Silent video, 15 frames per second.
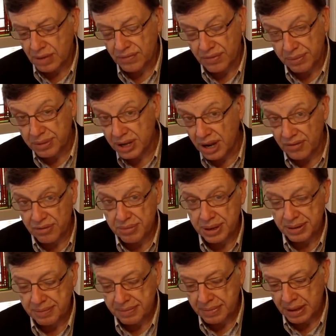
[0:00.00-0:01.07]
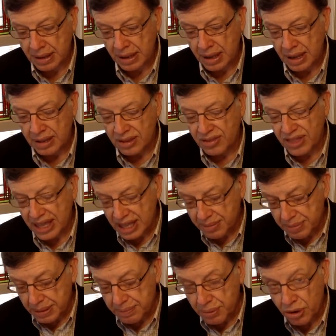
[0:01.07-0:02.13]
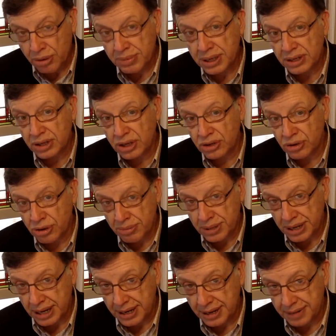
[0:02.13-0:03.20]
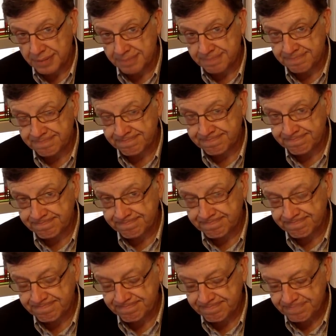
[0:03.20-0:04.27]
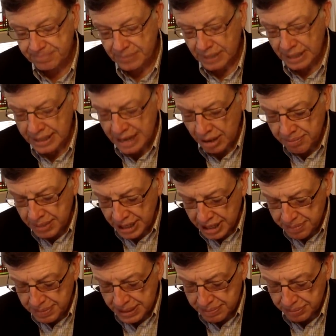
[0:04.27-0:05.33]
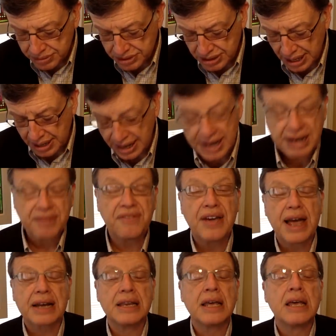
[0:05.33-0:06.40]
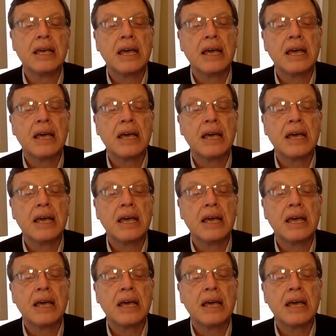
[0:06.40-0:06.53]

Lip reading: from the government, that they can be permanently terminated. Now, many people said, and in fact,